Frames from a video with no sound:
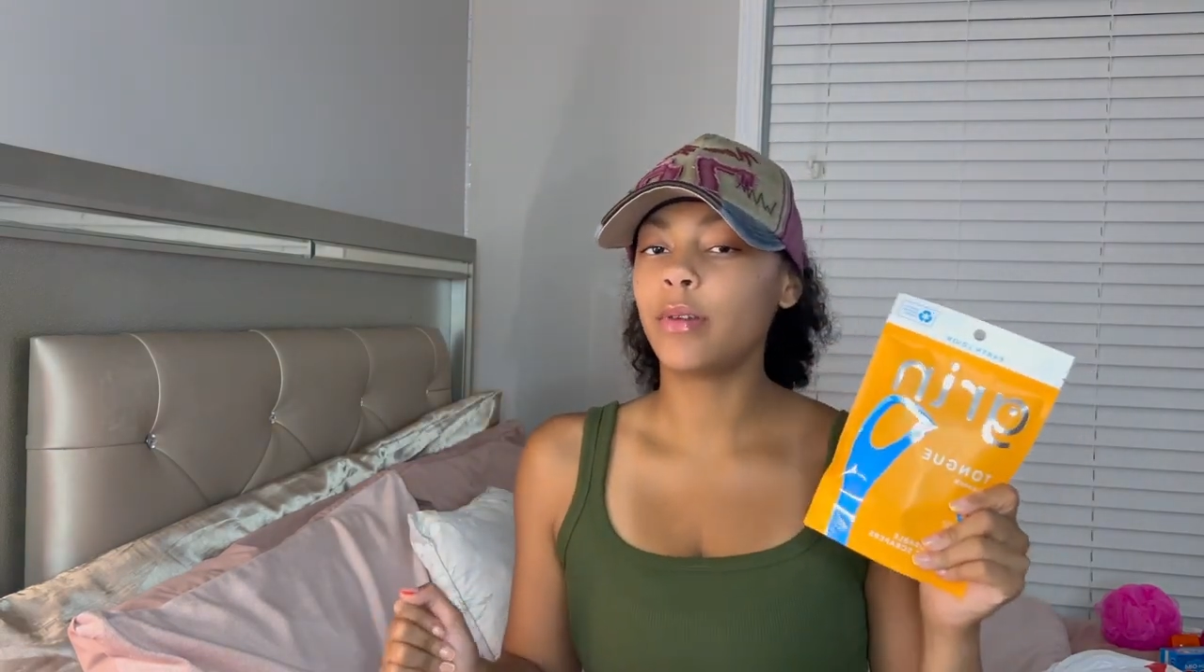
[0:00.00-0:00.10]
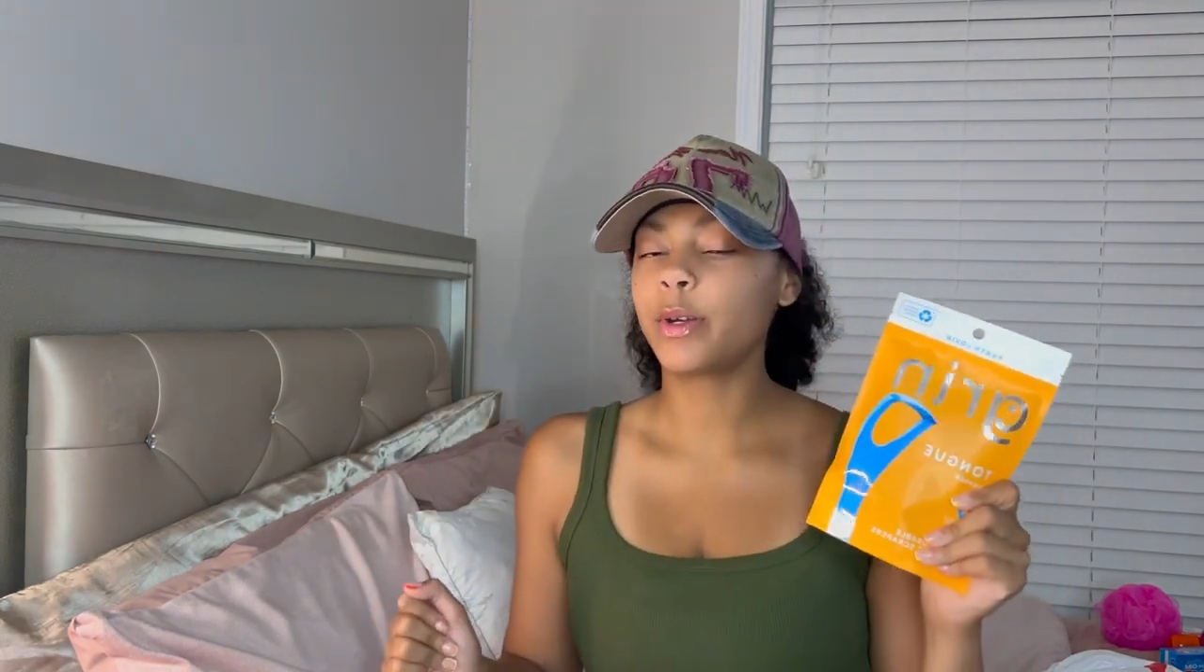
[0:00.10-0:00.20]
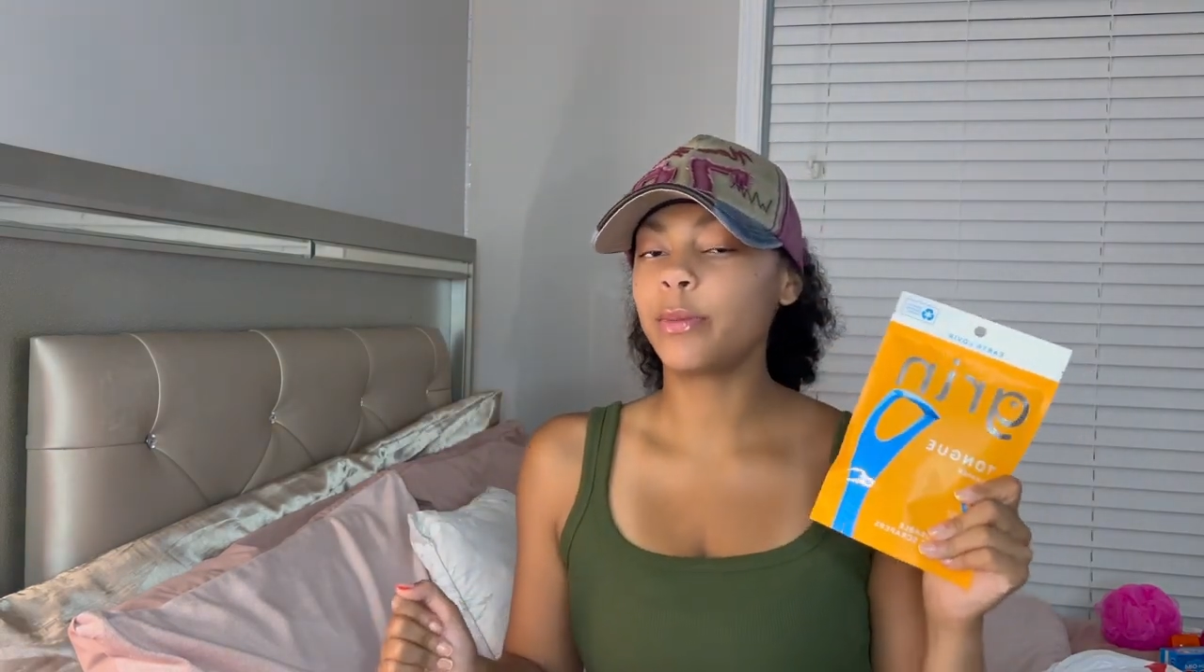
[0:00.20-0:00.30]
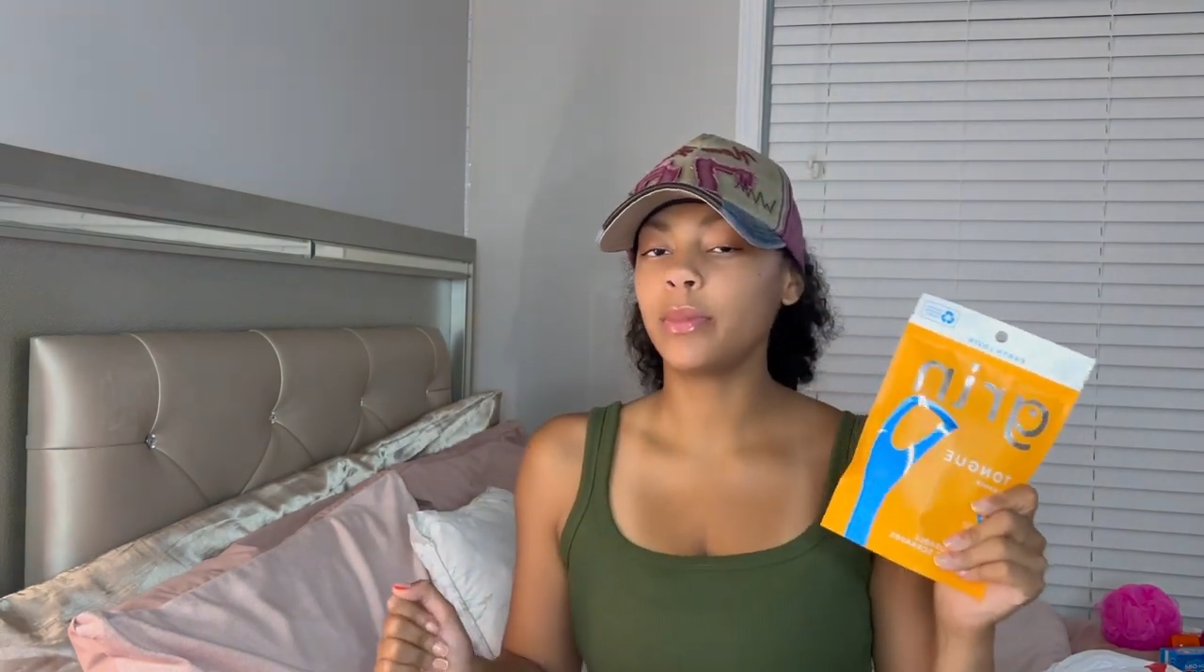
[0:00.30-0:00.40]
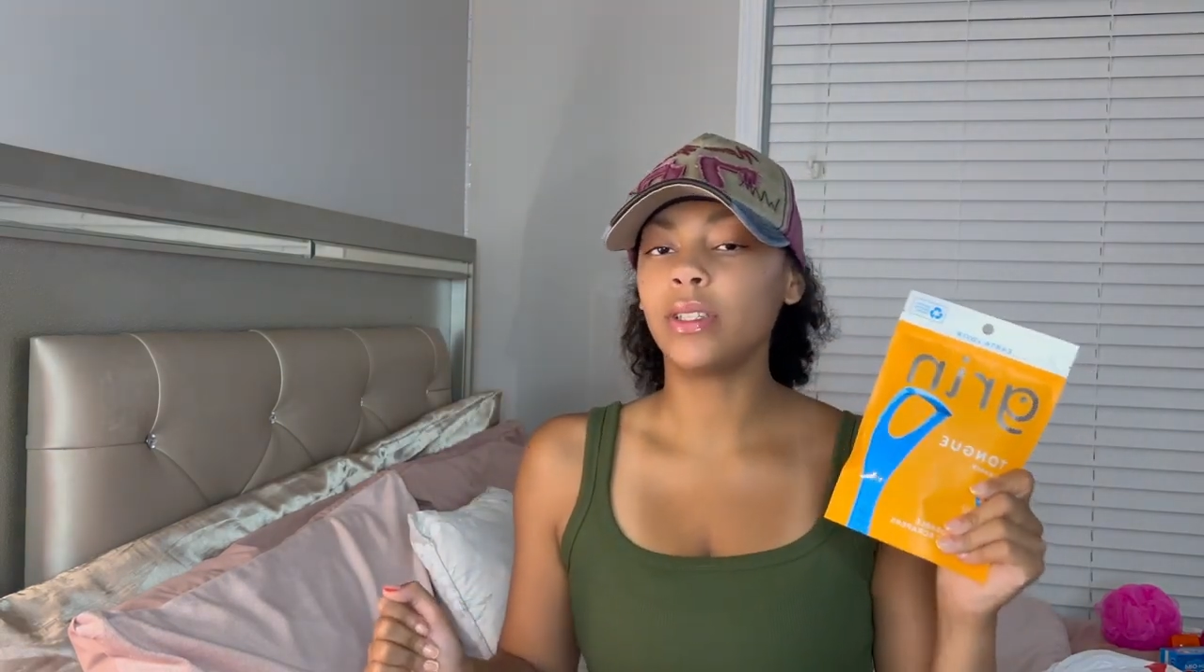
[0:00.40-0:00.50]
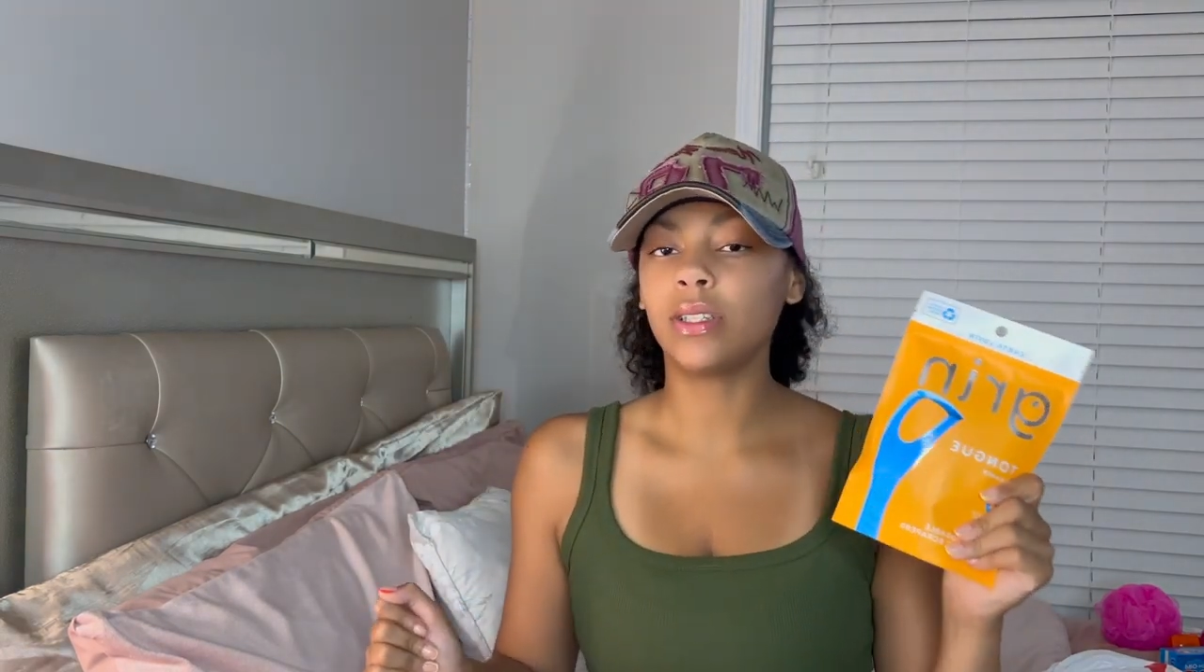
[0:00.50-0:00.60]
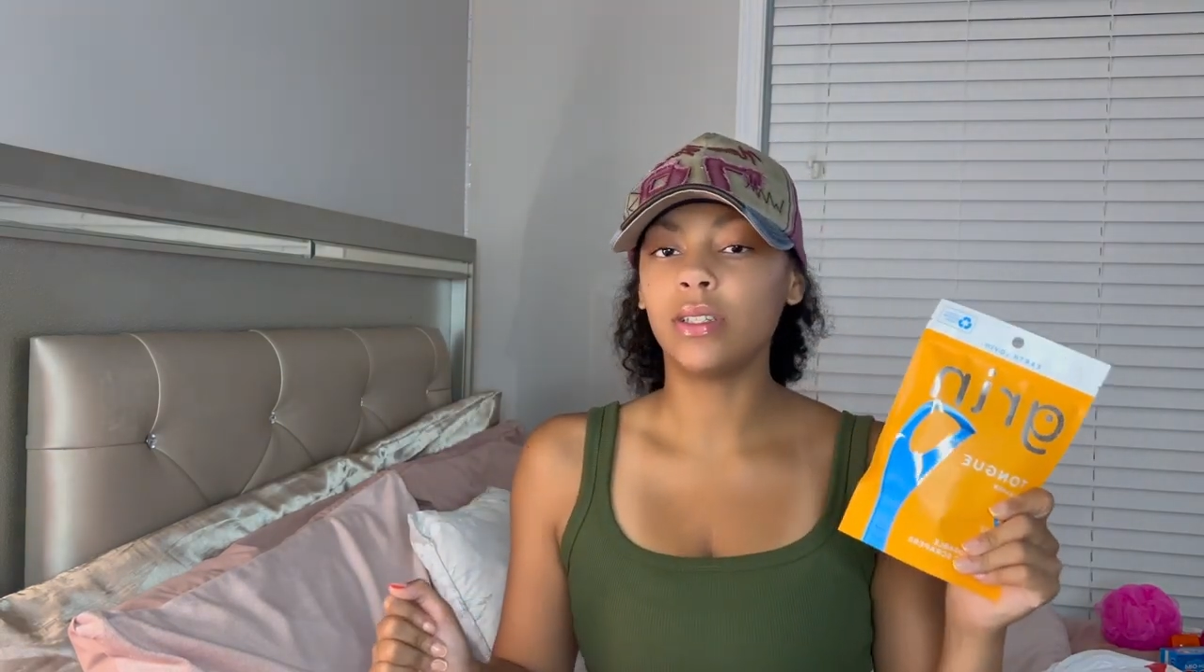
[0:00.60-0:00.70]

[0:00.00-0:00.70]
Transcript: recommend